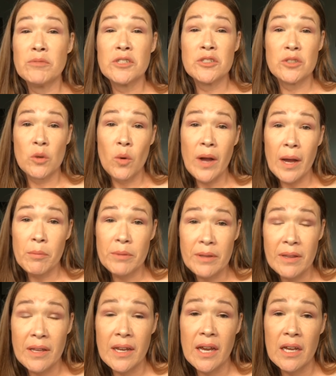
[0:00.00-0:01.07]
so happy
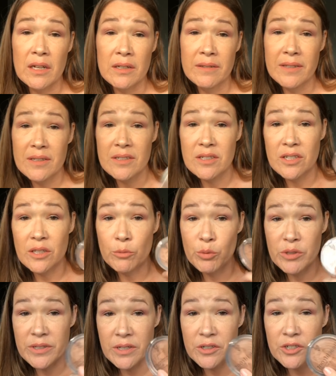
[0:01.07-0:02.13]
they added this to the
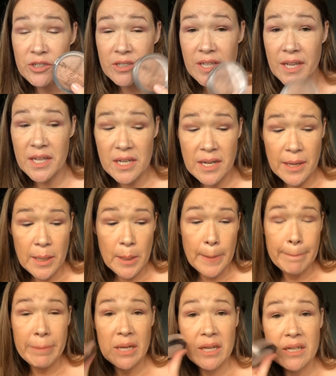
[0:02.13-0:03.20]
presenters kit
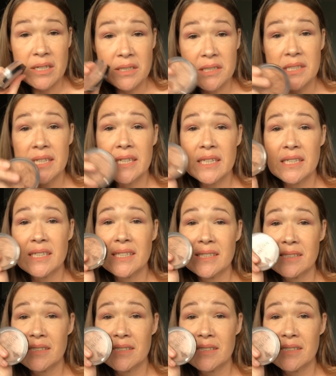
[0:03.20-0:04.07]
because it